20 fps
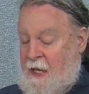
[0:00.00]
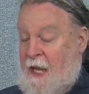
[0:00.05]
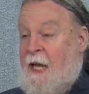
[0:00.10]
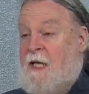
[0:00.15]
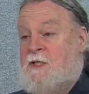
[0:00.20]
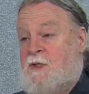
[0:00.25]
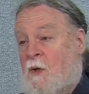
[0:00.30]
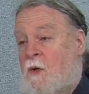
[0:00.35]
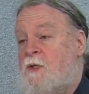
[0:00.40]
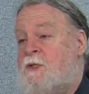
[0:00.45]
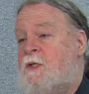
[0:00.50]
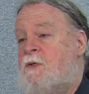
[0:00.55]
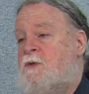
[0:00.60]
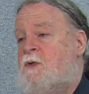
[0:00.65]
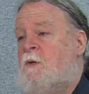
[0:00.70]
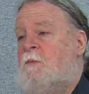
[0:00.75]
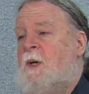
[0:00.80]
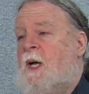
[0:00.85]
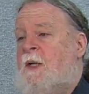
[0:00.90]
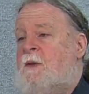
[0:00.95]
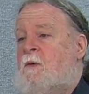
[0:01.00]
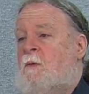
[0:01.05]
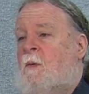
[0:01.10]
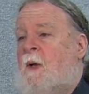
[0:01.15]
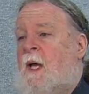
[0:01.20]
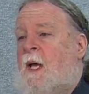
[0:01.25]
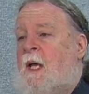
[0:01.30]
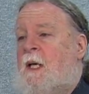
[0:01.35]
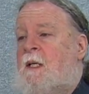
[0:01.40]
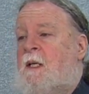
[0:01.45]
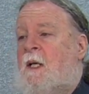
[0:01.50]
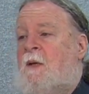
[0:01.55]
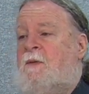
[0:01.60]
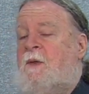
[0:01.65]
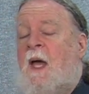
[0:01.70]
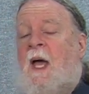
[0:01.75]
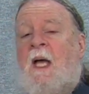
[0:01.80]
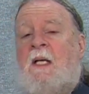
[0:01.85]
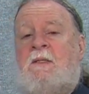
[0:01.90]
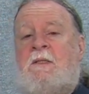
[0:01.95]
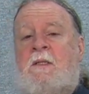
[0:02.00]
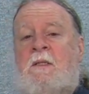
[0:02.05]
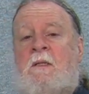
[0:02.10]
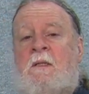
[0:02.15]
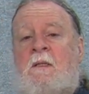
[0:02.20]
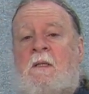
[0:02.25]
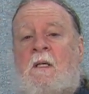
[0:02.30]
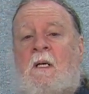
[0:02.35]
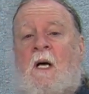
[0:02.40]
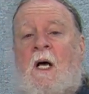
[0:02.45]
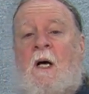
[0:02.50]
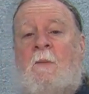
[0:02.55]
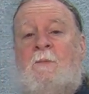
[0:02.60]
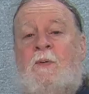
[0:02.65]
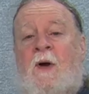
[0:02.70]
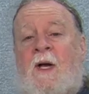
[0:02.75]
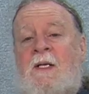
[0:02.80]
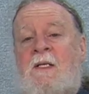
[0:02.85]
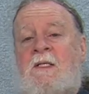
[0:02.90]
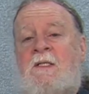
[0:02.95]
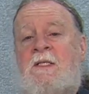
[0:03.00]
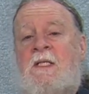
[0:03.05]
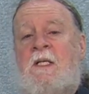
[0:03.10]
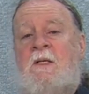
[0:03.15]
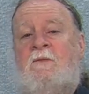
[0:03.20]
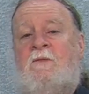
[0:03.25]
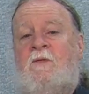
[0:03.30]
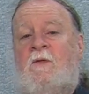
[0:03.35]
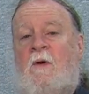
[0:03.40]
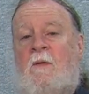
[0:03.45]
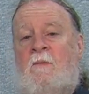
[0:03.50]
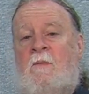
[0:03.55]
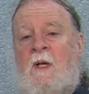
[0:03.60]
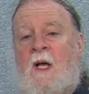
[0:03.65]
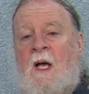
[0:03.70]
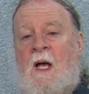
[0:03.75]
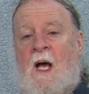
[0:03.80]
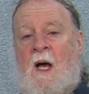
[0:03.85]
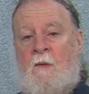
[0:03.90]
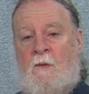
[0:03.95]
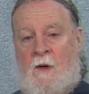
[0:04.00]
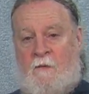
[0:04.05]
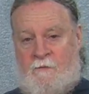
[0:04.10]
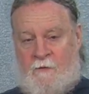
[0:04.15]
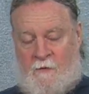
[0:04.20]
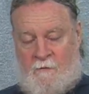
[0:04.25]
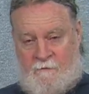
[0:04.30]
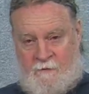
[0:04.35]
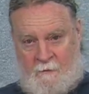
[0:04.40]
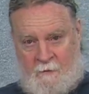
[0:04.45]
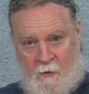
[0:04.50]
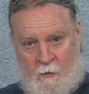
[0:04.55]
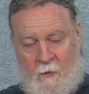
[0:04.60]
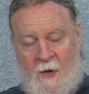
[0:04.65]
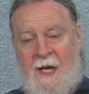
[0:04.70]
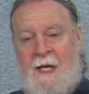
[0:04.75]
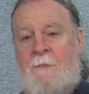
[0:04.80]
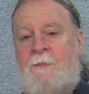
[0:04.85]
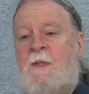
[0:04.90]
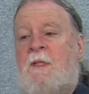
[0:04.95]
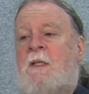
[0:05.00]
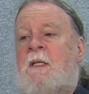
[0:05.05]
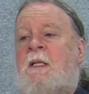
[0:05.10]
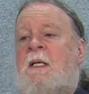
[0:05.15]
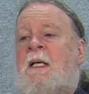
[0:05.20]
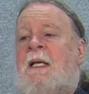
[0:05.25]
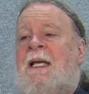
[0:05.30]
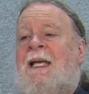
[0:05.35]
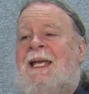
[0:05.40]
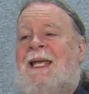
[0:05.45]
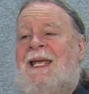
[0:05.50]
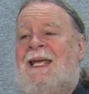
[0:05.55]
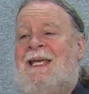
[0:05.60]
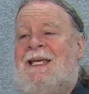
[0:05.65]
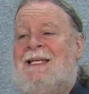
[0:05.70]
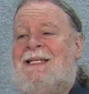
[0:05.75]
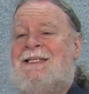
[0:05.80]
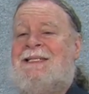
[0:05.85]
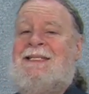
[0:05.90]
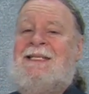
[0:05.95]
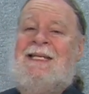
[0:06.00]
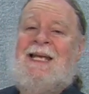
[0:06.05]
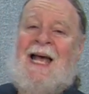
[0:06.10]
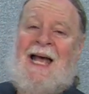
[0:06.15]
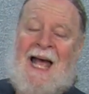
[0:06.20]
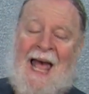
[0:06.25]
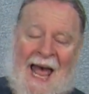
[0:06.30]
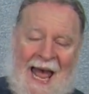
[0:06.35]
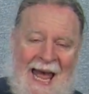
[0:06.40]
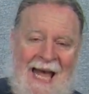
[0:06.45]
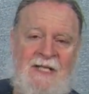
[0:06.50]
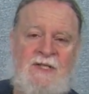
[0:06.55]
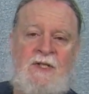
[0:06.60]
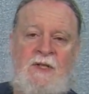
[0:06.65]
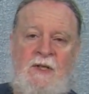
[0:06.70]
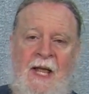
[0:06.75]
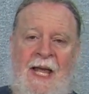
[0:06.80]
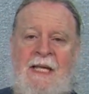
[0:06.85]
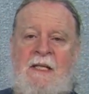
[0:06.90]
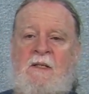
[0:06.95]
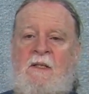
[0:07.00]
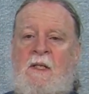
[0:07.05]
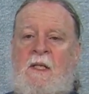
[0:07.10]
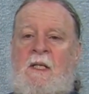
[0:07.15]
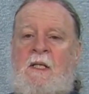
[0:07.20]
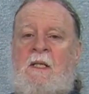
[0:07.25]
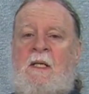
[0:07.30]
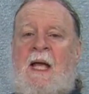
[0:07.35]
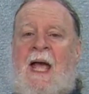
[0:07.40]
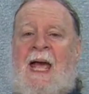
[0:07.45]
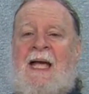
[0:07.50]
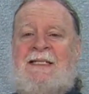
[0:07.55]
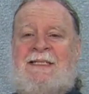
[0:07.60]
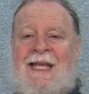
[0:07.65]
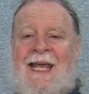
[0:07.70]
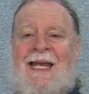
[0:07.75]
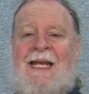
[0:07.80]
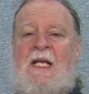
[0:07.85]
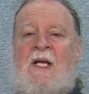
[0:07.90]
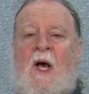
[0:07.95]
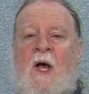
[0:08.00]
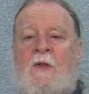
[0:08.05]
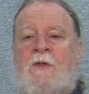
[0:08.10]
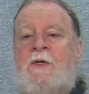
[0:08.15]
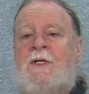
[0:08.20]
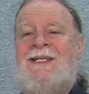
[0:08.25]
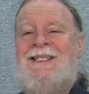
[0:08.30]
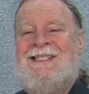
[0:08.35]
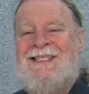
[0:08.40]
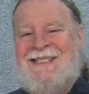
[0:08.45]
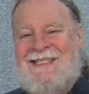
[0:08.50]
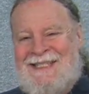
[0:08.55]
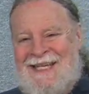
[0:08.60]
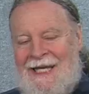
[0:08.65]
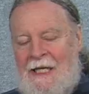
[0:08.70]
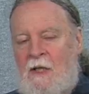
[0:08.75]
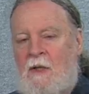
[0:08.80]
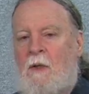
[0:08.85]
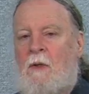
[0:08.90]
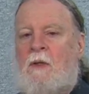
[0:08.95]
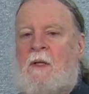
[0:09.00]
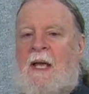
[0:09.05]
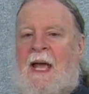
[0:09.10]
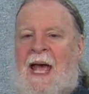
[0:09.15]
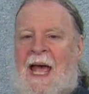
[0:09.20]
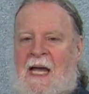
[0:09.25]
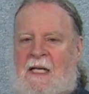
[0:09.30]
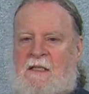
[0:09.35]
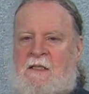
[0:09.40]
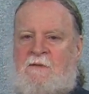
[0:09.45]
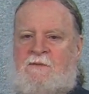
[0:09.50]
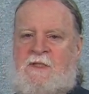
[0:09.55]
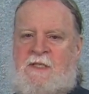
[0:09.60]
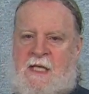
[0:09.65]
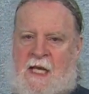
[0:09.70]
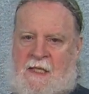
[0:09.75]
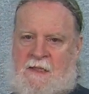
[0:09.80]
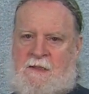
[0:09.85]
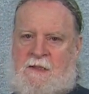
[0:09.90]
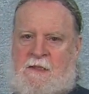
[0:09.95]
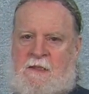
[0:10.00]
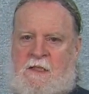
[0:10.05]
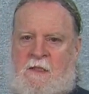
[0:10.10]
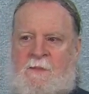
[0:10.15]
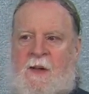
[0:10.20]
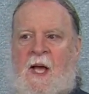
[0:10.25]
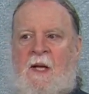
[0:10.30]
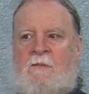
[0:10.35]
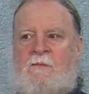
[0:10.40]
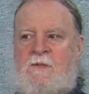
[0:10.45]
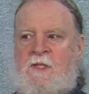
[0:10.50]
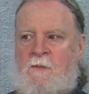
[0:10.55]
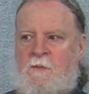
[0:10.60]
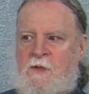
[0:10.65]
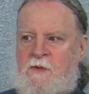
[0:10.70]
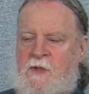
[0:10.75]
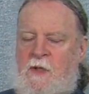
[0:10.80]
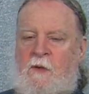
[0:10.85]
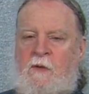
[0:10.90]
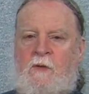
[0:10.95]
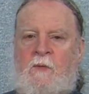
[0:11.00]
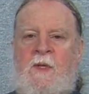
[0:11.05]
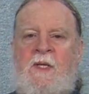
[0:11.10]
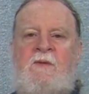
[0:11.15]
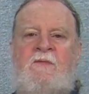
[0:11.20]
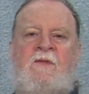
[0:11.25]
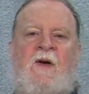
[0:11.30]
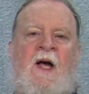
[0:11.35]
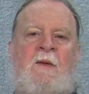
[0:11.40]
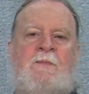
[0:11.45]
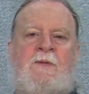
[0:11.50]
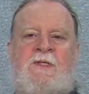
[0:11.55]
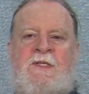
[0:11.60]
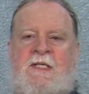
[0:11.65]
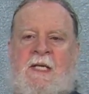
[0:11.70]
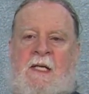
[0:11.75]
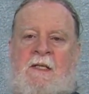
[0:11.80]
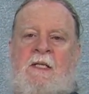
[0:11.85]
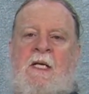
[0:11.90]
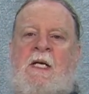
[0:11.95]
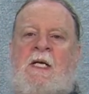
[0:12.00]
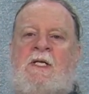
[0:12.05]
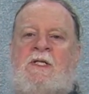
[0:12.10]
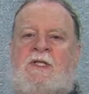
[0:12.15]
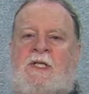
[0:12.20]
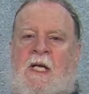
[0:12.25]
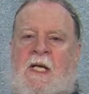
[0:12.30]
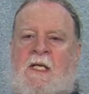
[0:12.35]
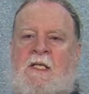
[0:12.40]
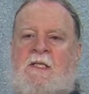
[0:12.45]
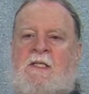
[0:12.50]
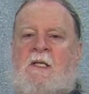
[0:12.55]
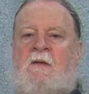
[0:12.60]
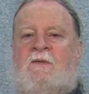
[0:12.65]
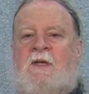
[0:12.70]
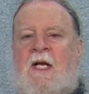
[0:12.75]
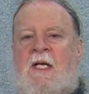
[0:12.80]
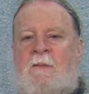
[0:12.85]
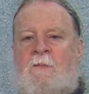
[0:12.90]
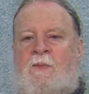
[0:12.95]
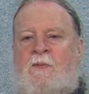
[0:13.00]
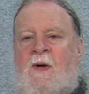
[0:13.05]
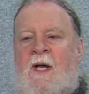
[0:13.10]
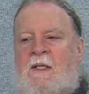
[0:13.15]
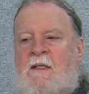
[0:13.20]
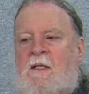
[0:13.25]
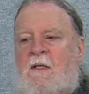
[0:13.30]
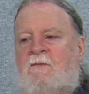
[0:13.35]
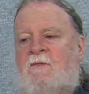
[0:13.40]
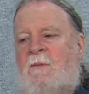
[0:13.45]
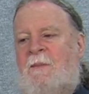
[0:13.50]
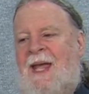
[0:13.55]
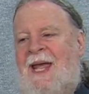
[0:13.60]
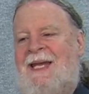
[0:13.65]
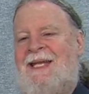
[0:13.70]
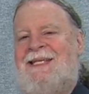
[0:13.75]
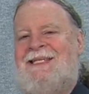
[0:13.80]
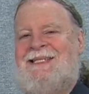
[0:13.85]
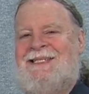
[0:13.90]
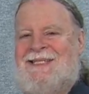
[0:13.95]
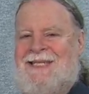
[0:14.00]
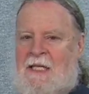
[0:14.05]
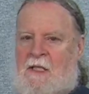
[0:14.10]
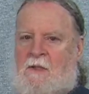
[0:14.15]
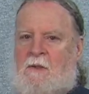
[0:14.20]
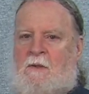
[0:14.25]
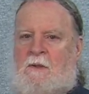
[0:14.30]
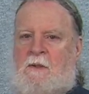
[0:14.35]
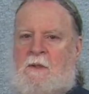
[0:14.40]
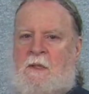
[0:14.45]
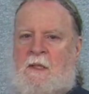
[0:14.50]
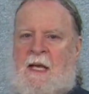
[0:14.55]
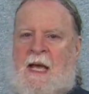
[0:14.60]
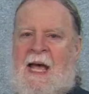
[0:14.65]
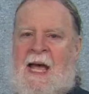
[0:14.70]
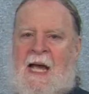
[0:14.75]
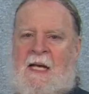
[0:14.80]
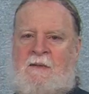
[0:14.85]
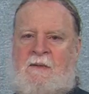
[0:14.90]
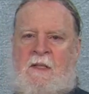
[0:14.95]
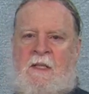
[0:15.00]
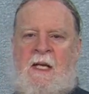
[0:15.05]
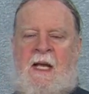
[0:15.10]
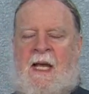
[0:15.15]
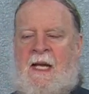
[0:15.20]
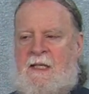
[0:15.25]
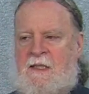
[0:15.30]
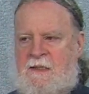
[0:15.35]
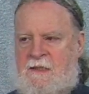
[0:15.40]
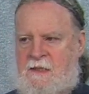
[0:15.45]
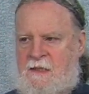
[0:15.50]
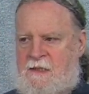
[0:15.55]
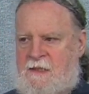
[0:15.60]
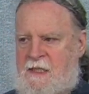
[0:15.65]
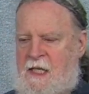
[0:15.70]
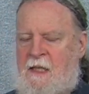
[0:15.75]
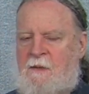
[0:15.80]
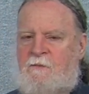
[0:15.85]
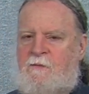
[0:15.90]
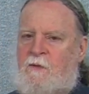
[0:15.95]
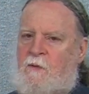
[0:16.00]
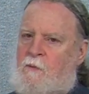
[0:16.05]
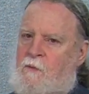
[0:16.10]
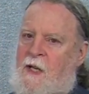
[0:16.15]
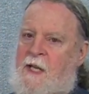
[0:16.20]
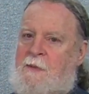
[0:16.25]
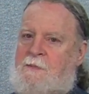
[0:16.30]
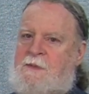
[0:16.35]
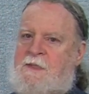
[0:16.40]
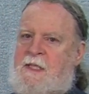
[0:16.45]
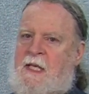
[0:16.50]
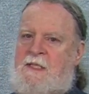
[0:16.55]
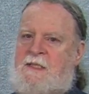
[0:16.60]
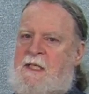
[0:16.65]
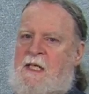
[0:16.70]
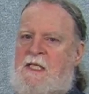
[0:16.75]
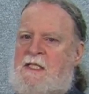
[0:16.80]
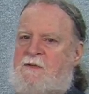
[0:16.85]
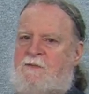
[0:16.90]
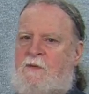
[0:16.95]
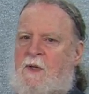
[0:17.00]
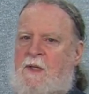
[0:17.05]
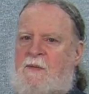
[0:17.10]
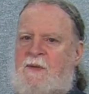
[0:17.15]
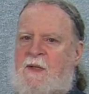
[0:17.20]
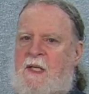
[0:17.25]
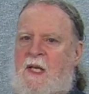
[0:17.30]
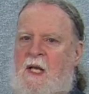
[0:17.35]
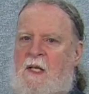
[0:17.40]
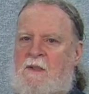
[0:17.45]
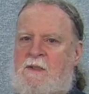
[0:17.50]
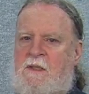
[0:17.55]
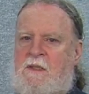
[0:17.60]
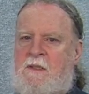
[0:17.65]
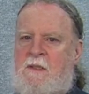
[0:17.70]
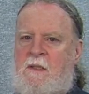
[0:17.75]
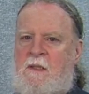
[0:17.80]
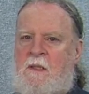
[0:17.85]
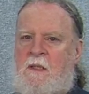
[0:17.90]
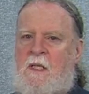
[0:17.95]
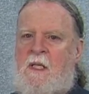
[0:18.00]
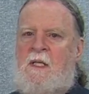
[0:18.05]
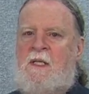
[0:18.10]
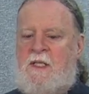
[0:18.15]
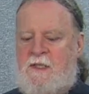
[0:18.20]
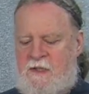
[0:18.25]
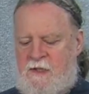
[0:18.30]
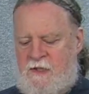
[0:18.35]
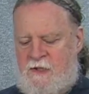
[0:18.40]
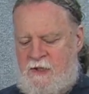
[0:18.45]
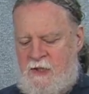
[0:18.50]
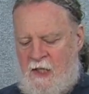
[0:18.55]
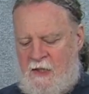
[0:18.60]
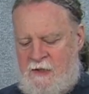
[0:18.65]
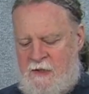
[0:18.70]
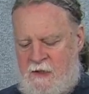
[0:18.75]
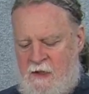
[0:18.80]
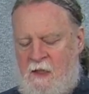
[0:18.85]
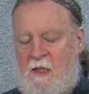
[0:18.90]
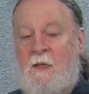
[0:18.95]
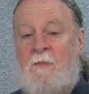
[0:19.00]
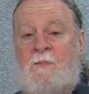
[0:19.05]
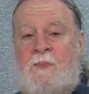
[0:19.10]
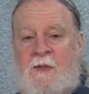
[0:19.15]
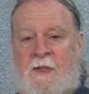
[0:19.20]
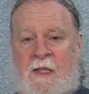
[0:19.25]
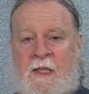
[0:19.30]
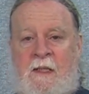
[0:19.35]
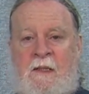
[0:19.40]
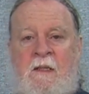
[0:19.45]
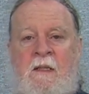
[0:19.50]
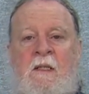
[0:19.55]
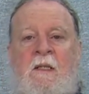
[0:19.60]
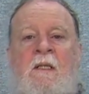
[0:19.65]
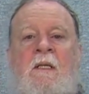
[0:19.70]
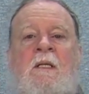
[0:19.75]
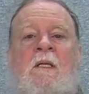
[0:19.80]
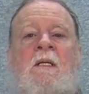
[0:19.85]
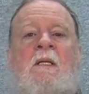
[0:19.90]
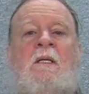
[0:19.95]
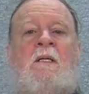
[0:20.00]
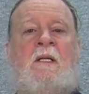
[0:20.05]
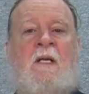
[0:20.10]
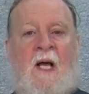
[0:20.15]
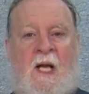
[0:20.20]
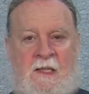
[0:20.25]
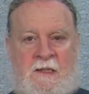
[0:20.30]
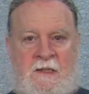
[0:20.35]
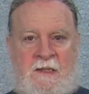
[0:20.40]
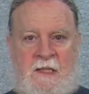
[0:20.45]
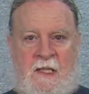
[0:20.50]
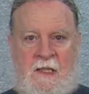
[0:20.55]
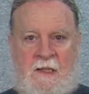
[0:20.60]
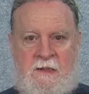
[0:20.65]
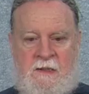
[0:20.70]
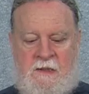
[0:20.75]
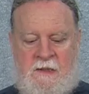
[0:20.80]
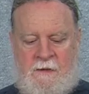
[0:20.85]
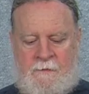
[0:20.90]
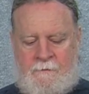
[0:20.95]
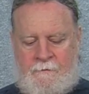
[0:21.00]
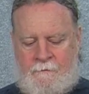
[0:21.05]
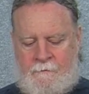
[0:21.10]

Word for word: And it's also true, by the way, that a pregnancy from a, from, from a rape is as likely as any other single act of sex. It's about somewhere between 3 and 5% chance of getting pregnant from any single act. And it's the same for rapes as it is for anything else. This is just complete nonsense.